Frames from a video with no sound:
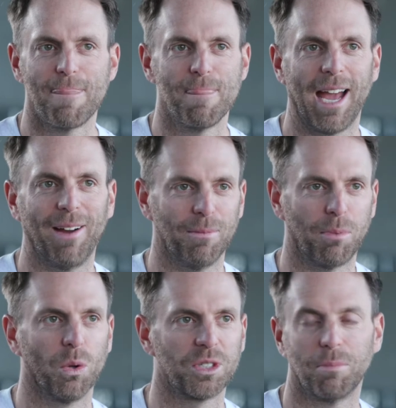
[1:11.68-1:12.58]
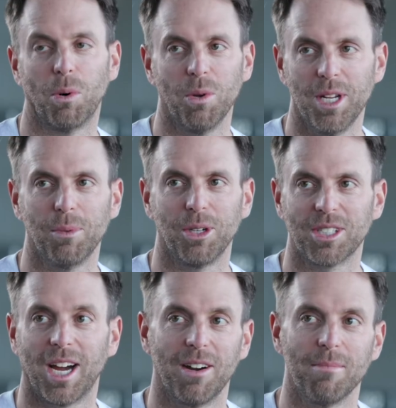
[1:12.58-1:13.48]
Hmm. how important support
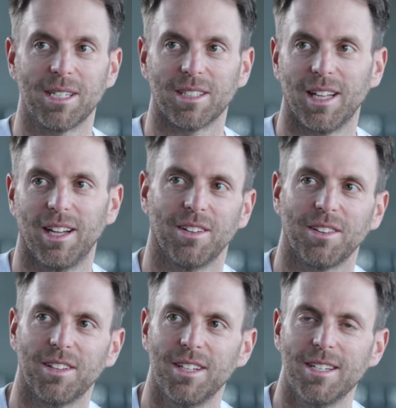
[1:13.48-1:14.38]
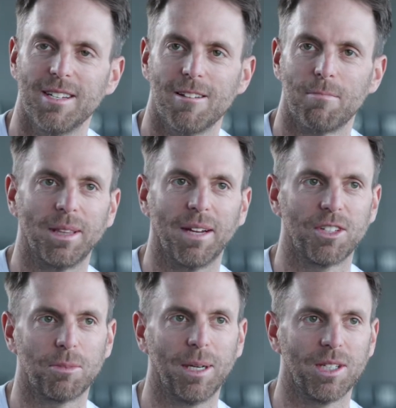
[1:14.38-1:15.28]
networks are in mental health. Yeah. But they've
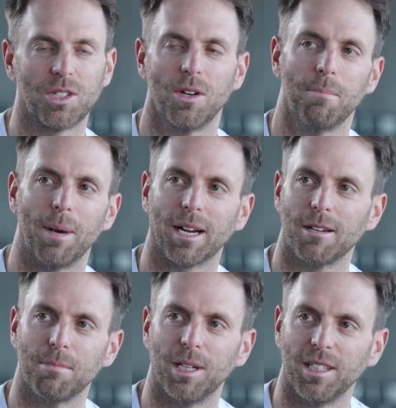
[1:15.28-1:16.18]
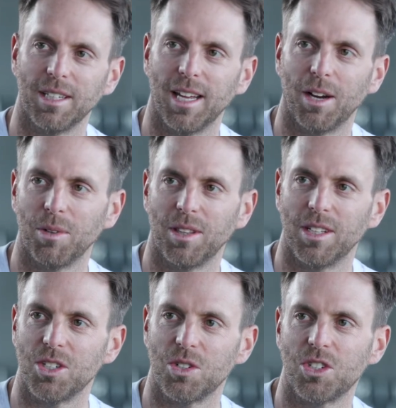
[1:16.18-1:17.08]
just been stripped back completely now with mm.
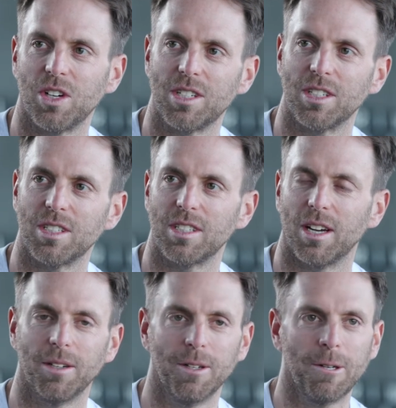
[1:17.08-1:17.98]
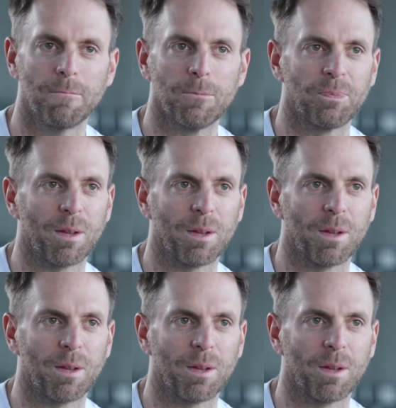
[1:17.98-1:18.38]
these restrictions. So yeah.